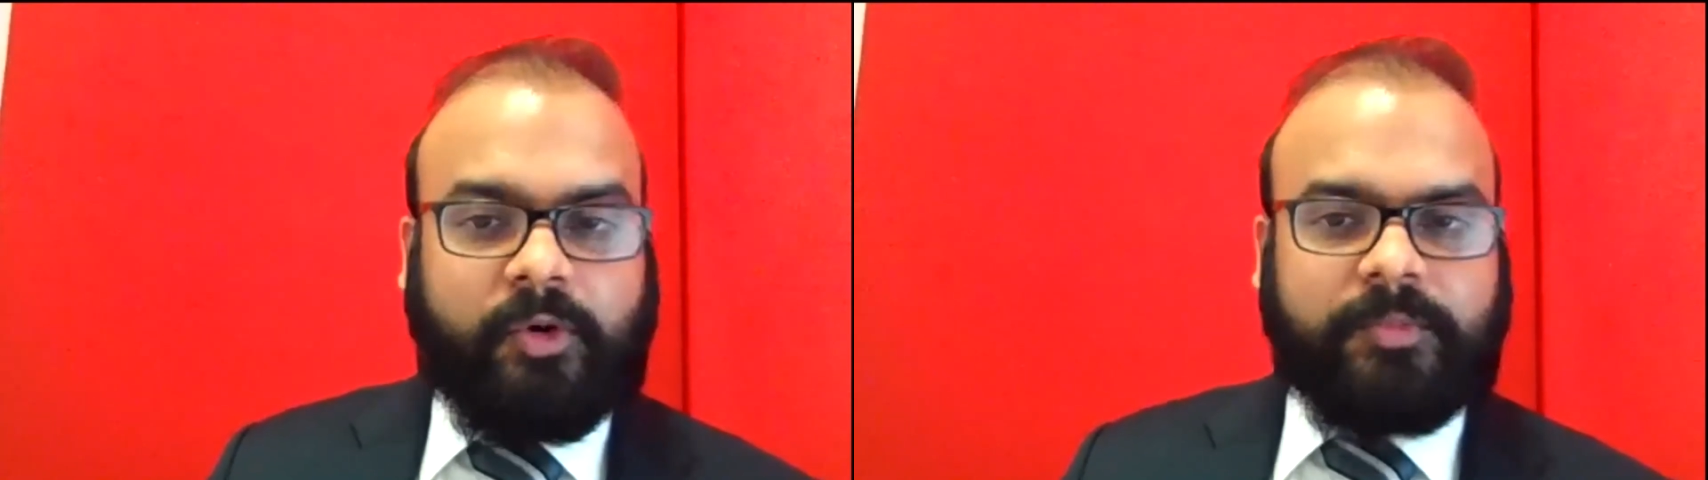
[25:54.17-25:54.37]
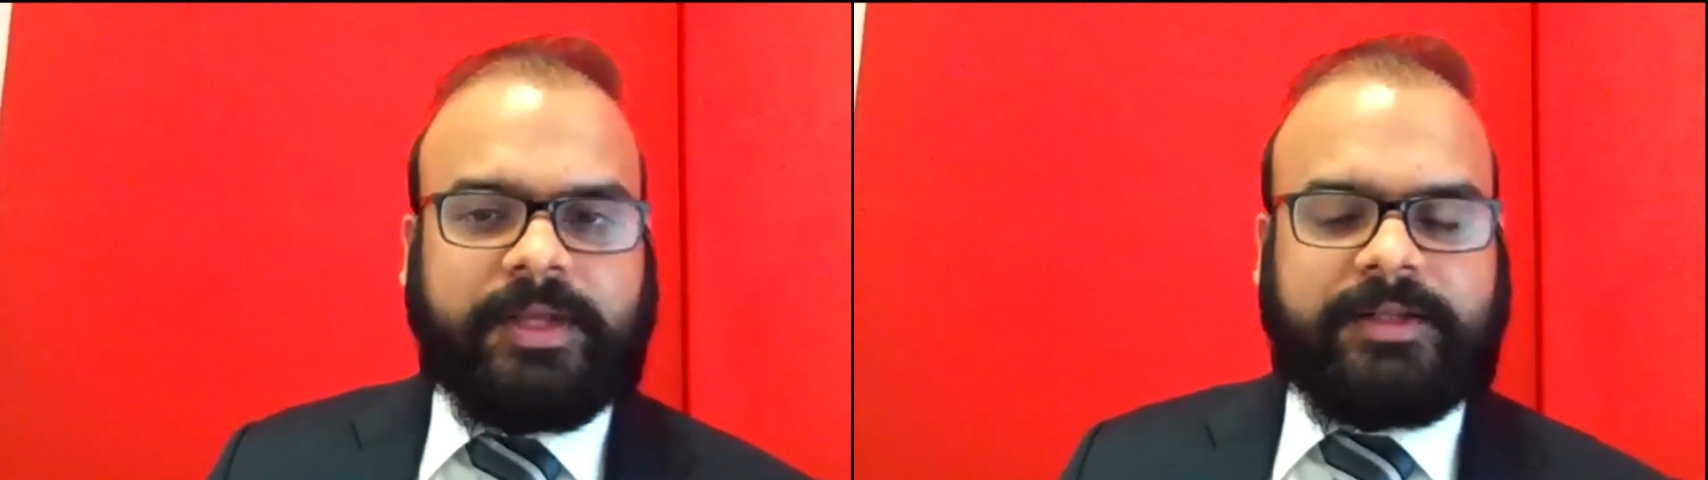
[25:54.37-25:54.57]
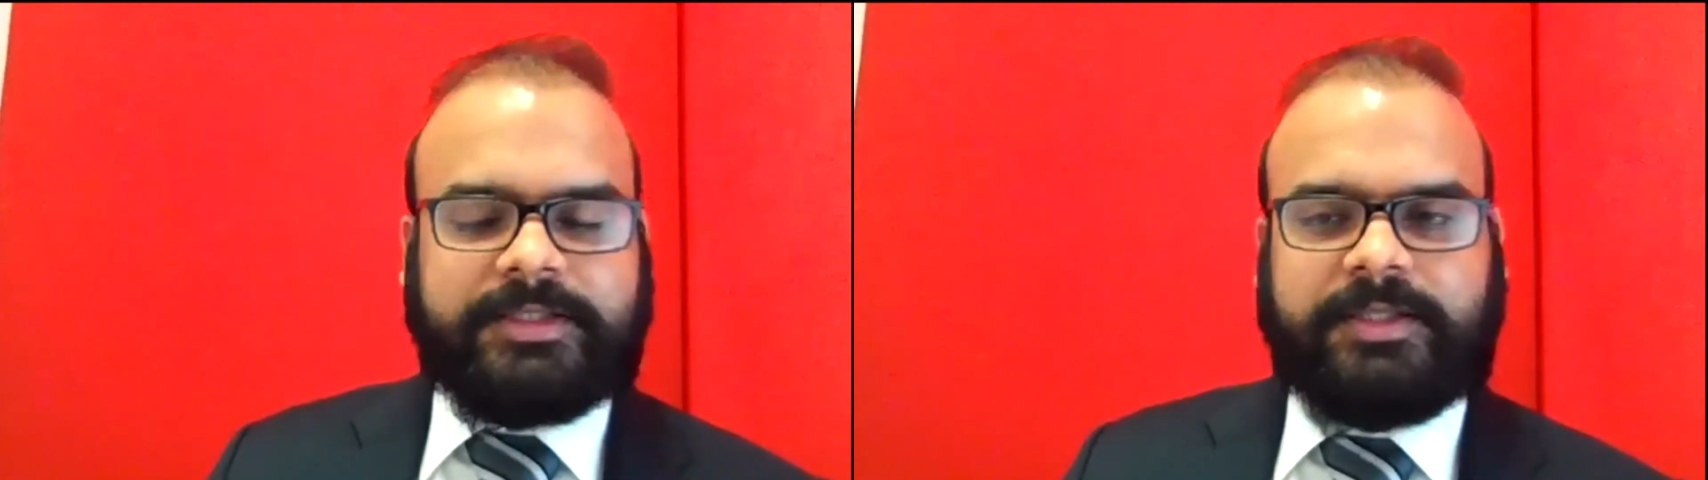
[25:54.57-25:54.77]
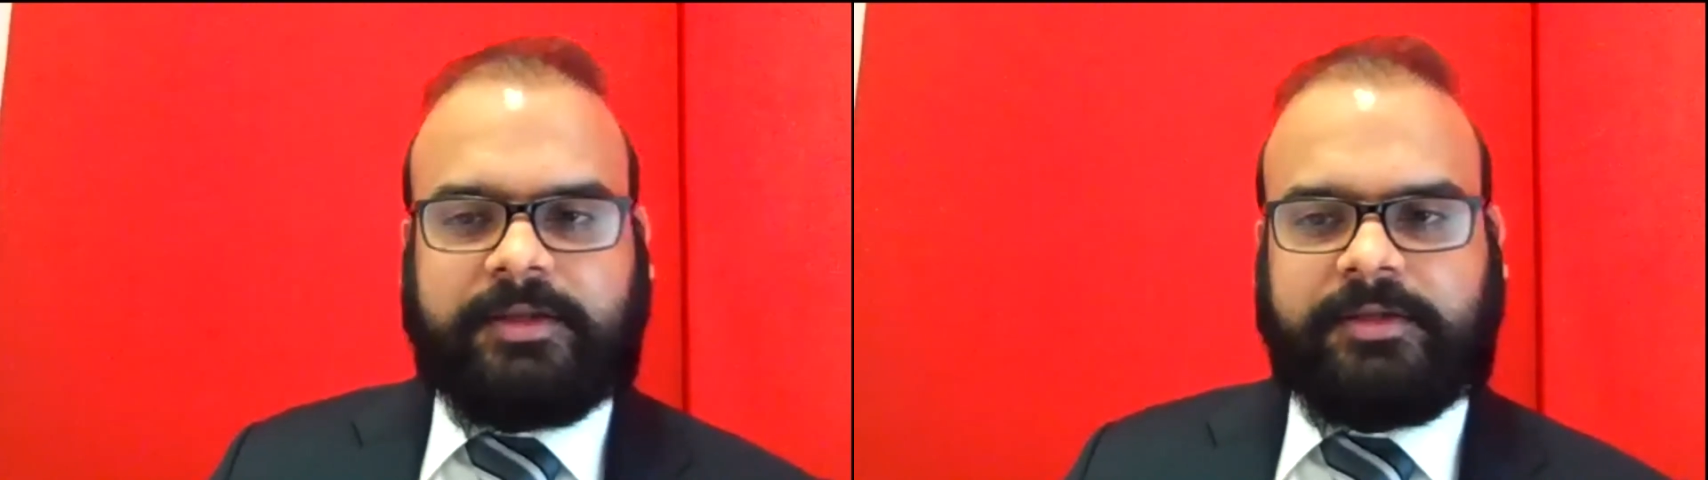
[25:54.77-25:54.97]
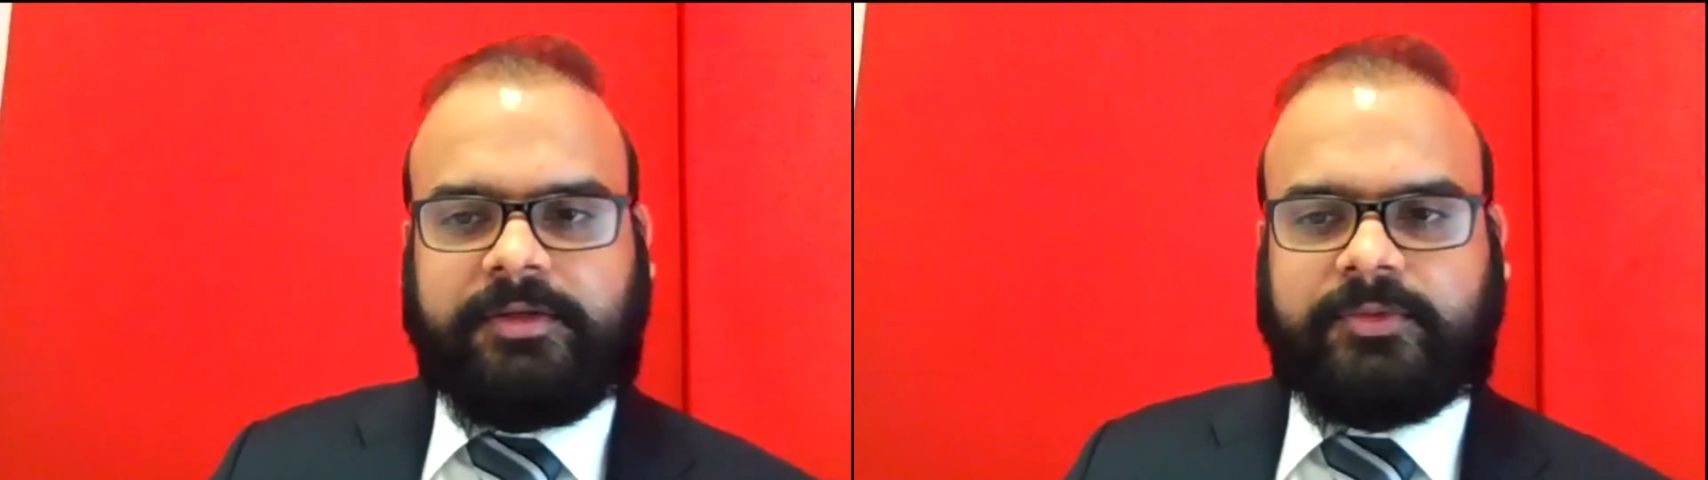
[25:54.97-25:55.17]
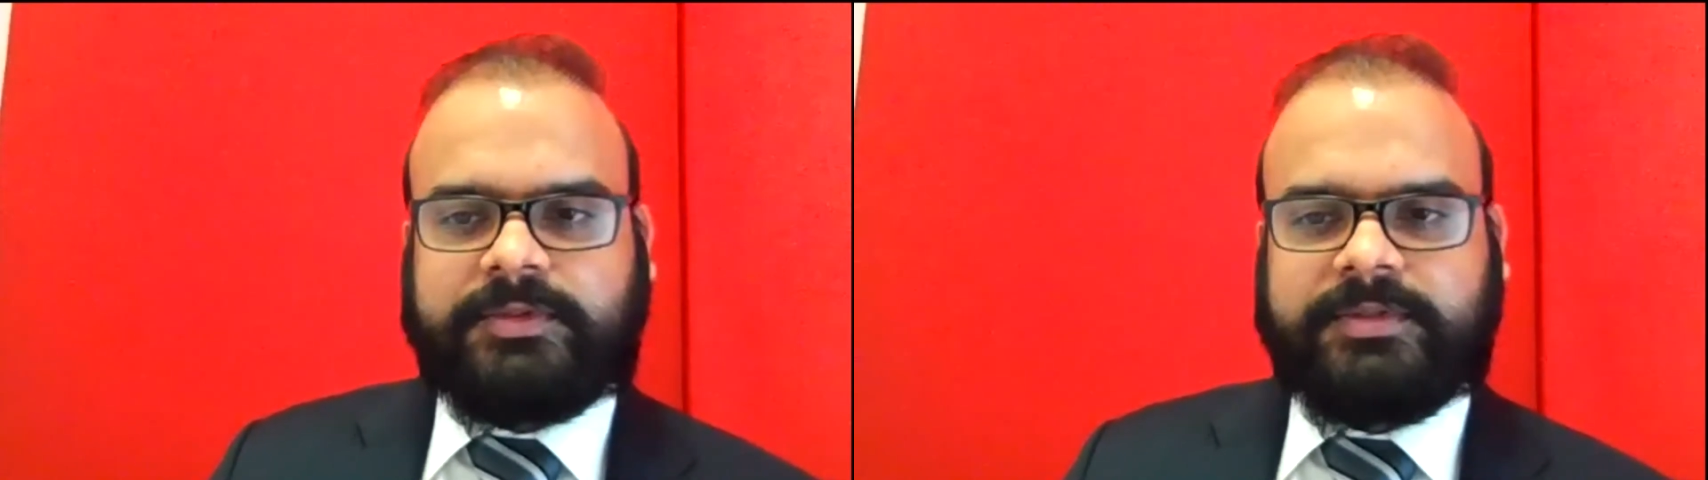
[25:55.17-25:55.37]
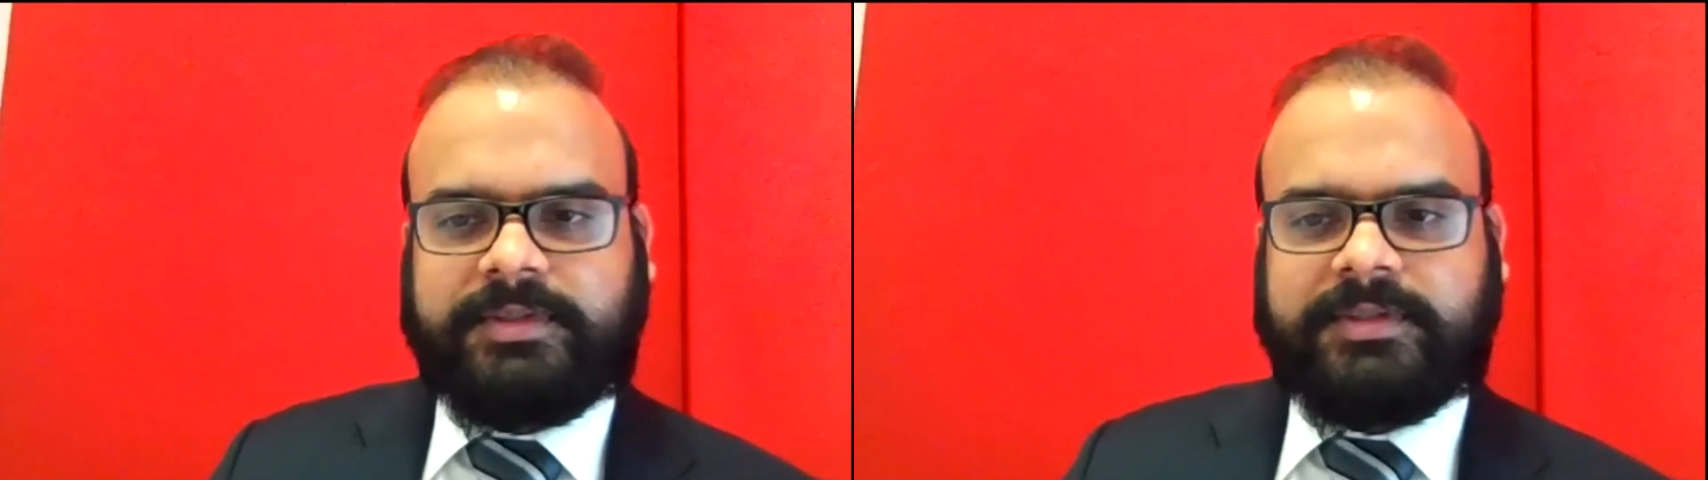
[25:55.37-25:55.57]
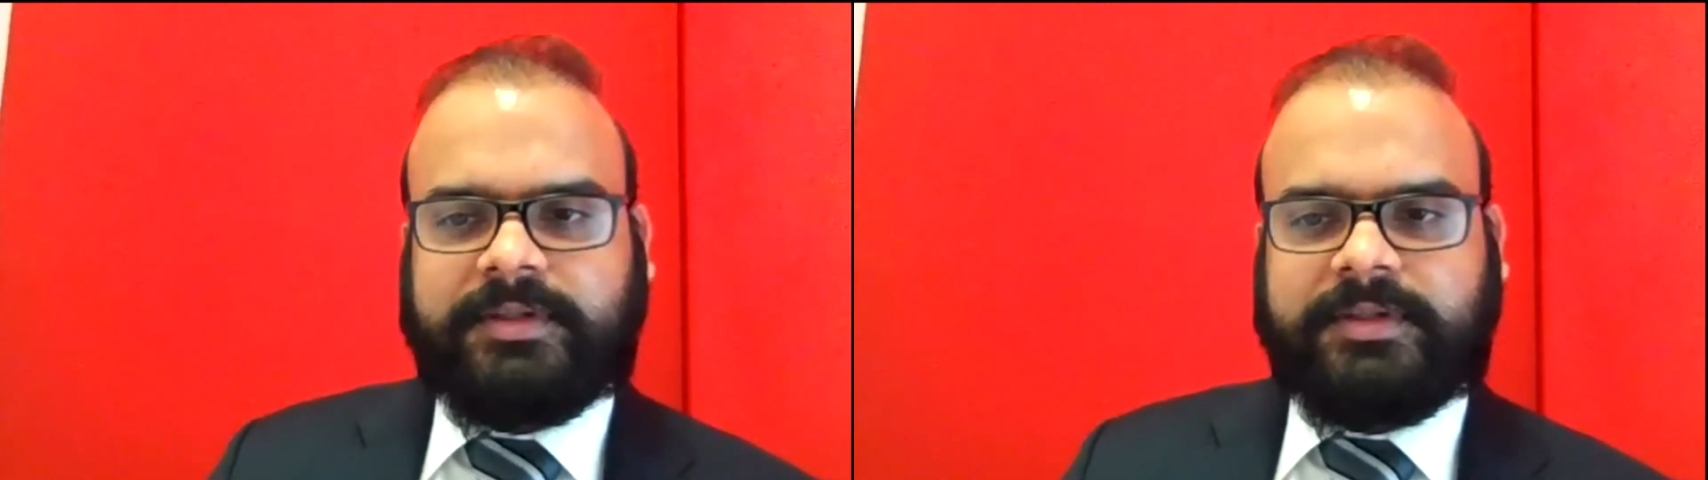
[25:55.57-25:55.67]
hope that this continues.